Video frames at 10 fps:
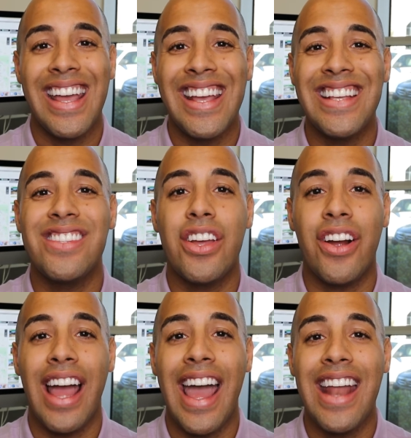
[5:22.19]
is
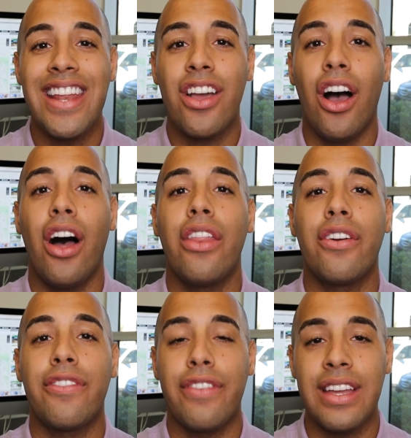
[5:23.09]
there any
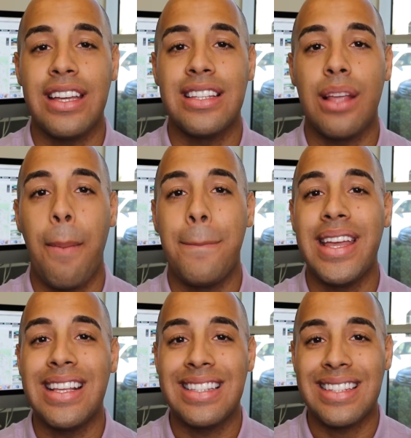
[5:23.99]
other fees
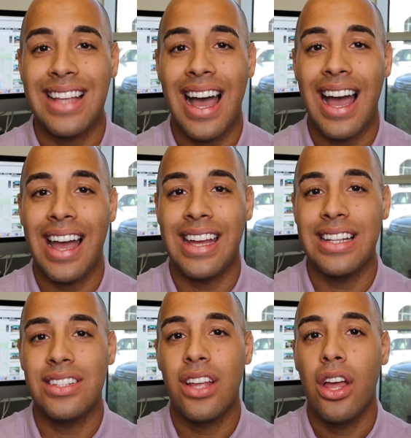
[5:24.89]

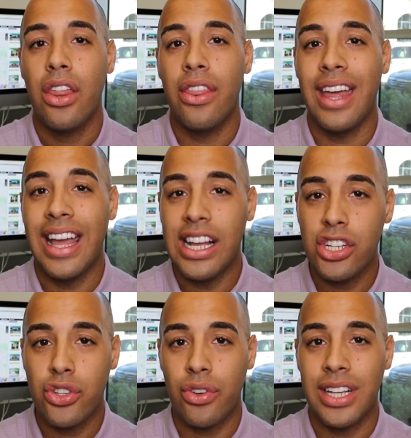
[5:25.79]
besides the
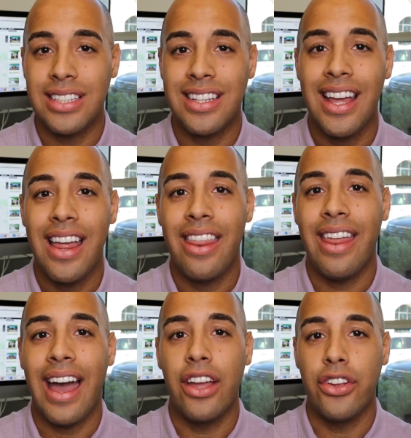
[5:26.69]
interest
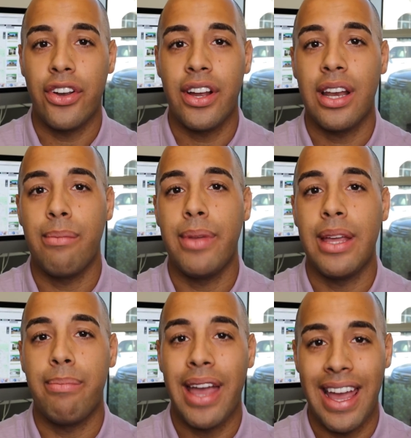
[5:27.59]
that you're gonna
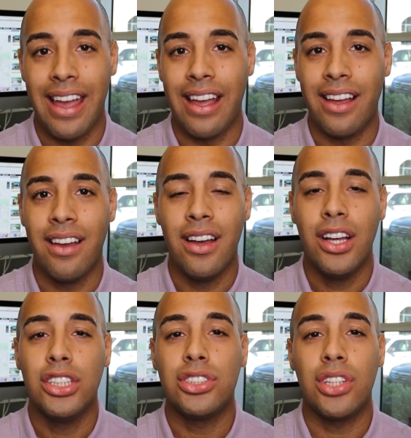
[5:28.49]
be paying?
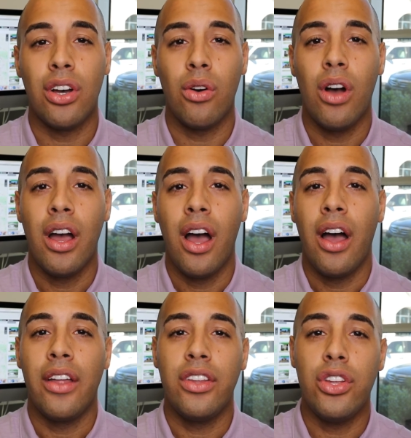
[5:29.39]
So
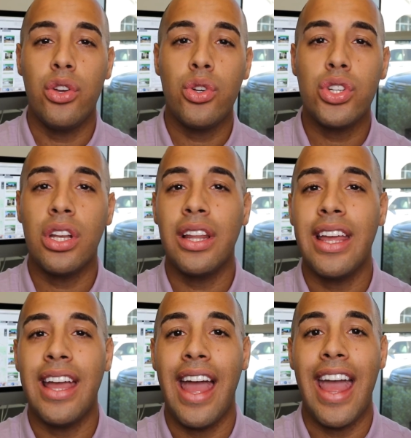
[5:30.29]

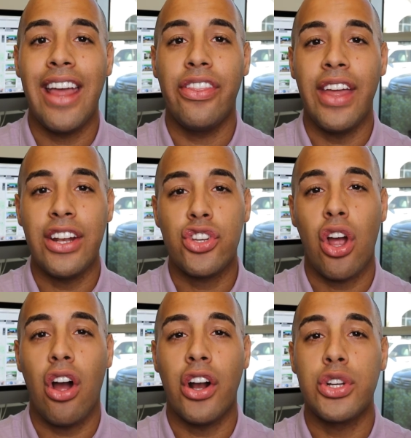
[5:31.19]
usually they
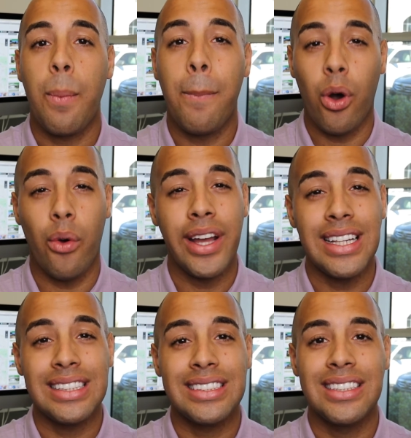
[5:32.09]
charge
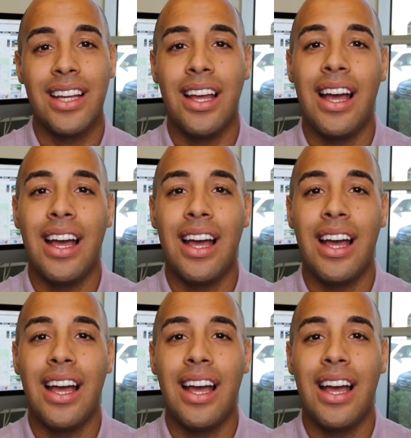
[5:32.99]
points.